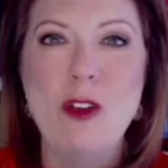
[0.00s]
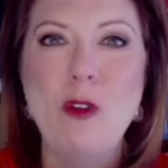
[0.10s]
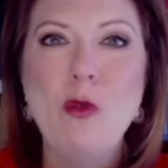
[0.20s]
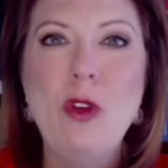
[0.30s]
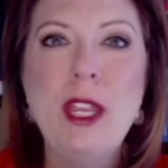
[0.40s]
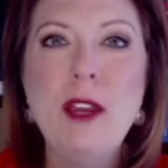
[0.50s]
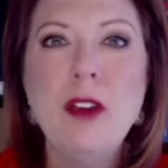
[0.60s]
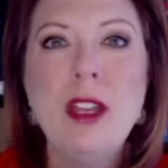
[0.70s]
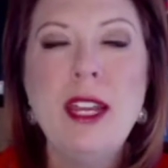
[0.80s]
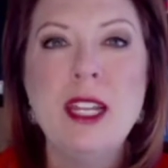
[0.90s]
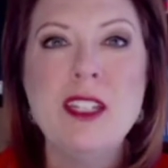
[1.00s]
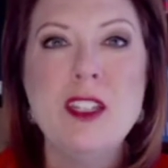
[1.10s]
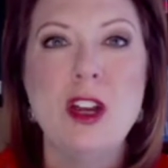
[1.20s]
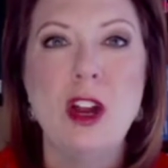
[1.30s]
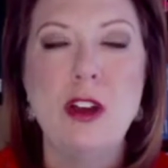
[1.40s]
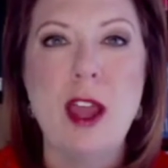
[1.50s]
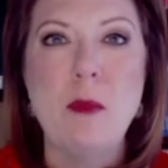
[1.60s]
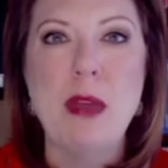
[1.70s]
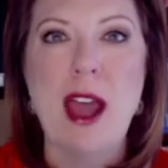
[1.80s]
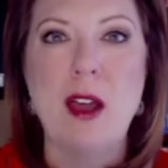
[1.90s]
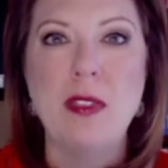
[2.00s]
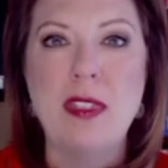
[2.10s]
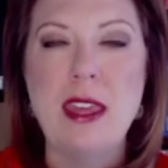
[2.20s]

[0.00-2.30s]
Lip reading: Really concerned about